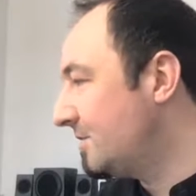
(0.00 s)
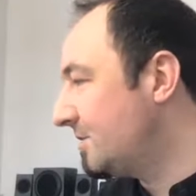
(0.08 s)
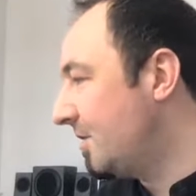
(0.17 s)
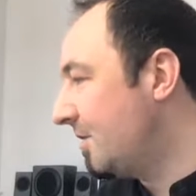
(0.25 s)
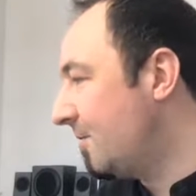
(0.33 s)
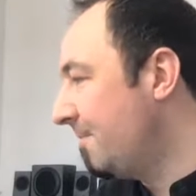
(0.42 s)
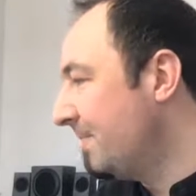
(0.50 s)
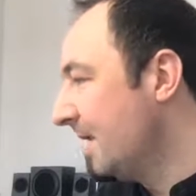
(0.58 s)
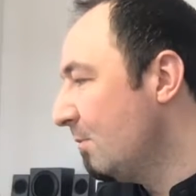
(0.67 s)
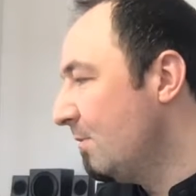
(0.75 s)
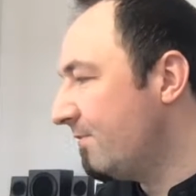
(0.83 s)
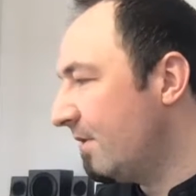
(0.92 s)
So
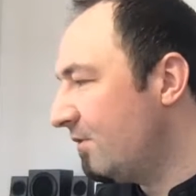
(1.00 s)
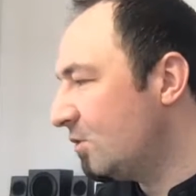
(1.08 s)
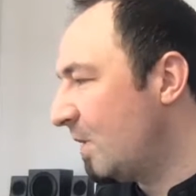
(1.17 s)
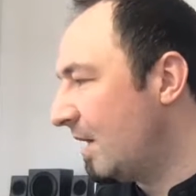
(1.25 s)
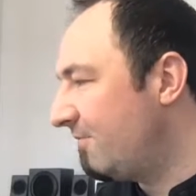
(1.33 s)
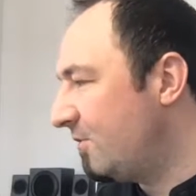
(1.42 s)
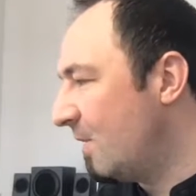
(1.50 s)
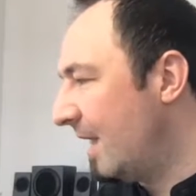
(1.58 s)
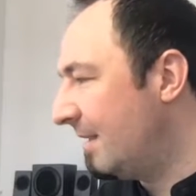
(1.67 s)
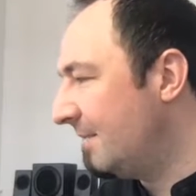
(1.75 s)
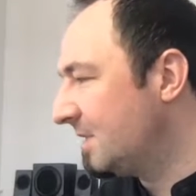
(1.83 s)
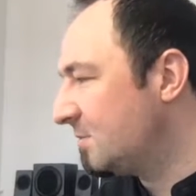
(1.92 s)
we've covered quite a few elements